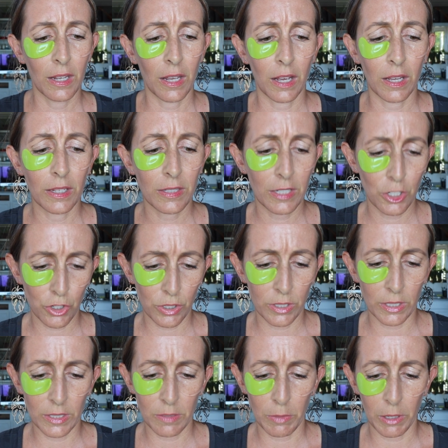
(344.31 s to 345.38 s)
Uh, it's
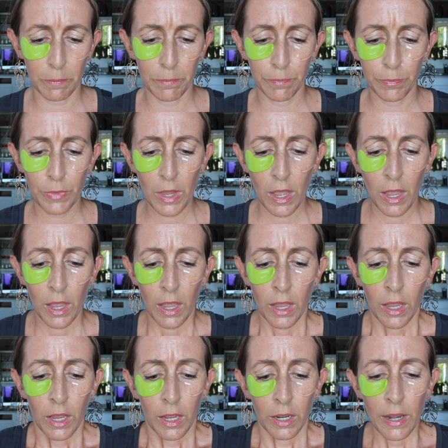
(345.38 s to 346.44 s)
interesting to me.
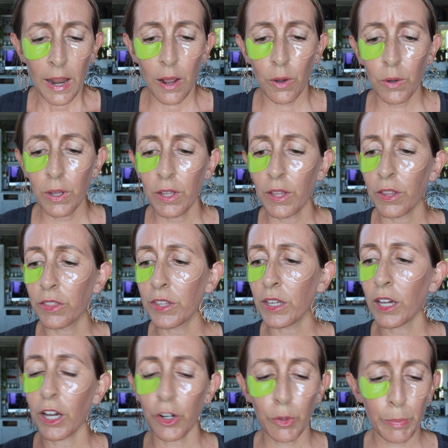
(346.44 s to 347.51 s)
Now,
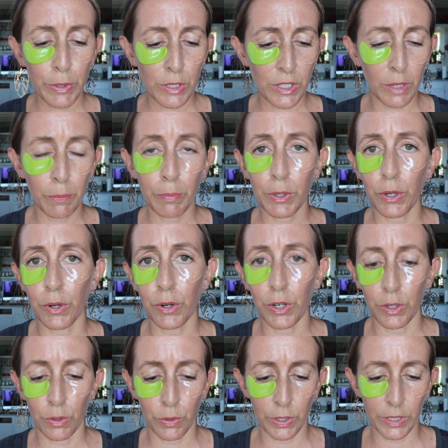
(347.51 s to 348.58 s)
the 100% pure
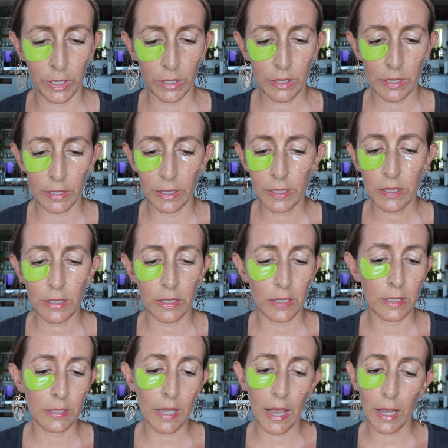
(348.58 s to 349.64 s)
ingredients list
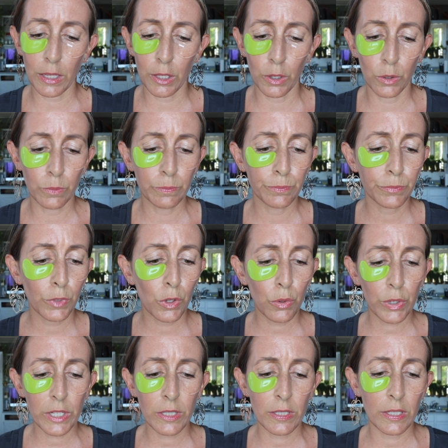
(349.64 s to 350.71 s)
is aloe,
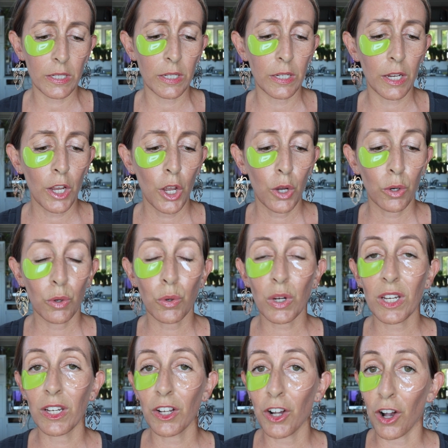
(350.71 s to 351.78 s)
green tea,
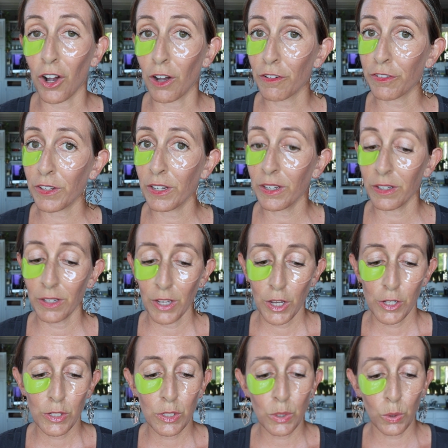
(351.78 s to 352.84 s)
green coffee,
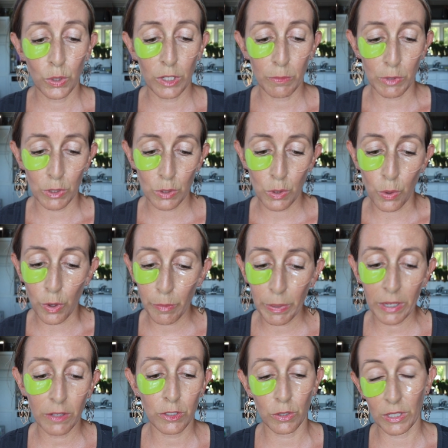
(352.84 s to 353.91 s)
sodium
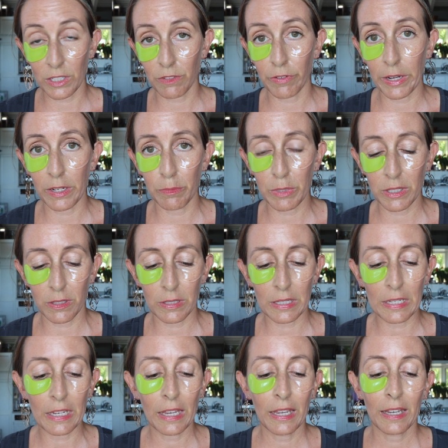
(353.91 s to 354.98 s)
ascorbate, so that's vitamin
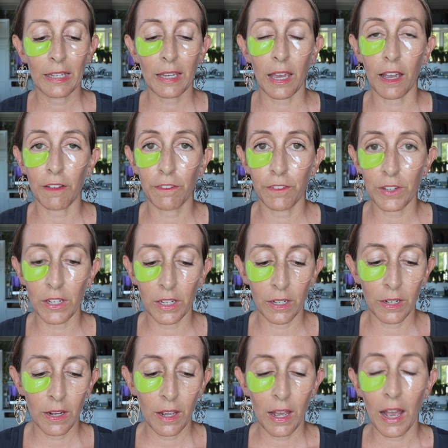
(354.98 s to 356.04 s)
C,
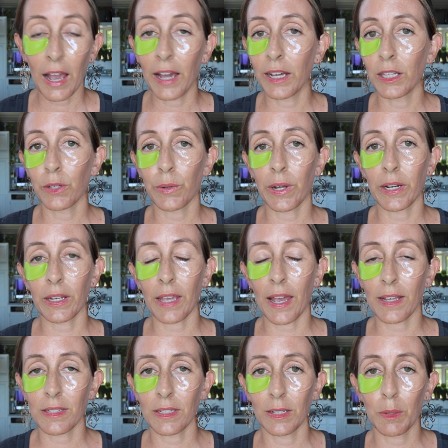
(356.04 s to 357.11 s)
caffeine, hyaluronic
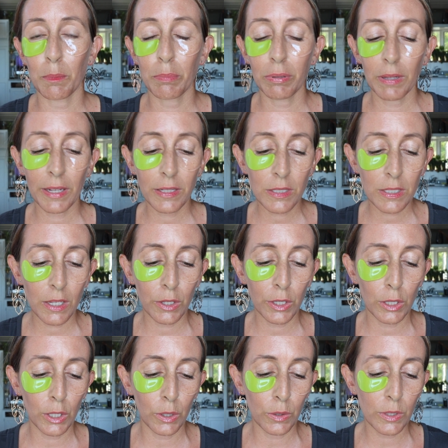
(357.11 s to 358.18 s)
acid, plant
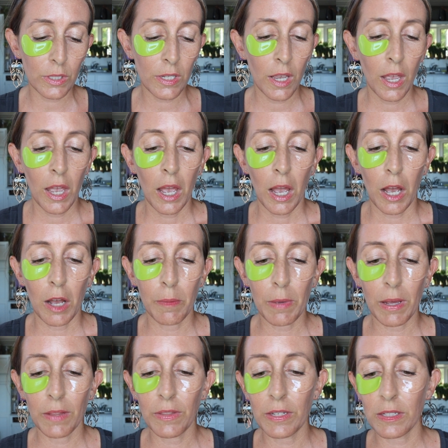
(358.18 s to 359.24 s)
cellulose, um,
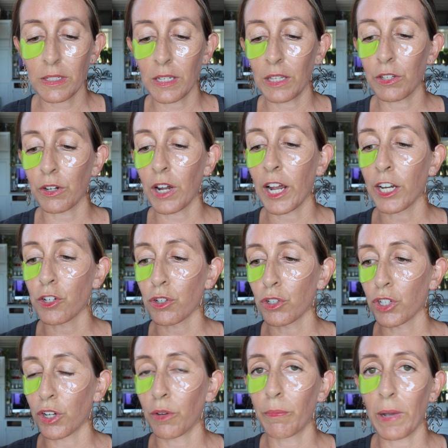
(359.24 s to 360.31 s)
and they say their
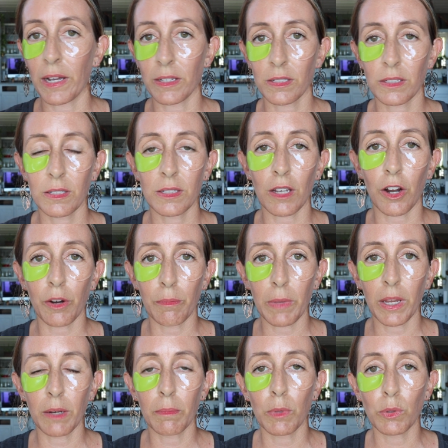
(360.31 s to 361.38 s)
hydrogel masks are
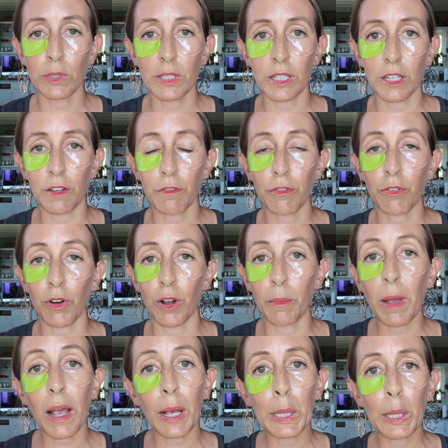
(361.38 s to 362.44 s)
made mostly from
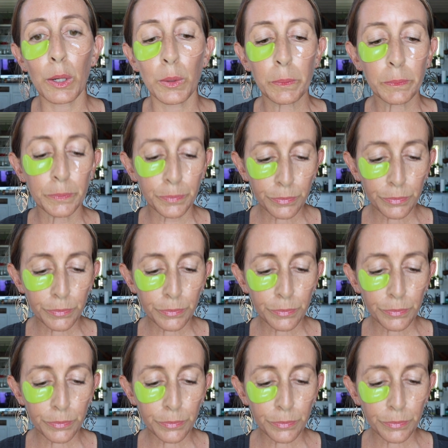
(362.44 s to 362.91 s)
aloe.